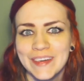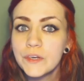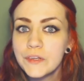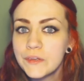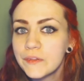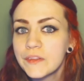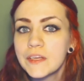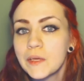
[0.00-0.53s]
What do
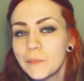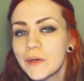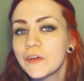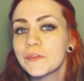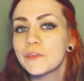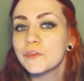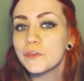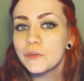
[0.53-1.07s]
you think
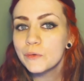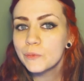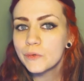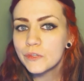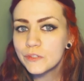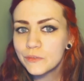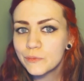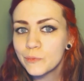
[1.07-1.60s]
about the new
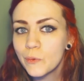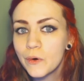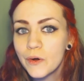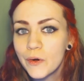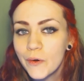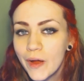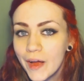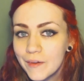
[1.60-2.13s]
World of
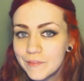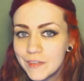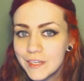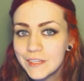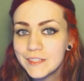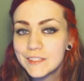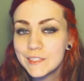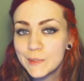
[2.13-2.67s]
Warcraft
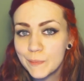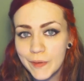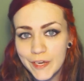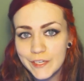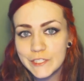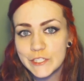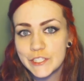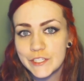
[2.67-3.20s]

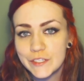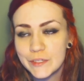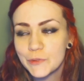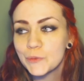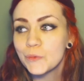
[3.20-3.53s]
expansion?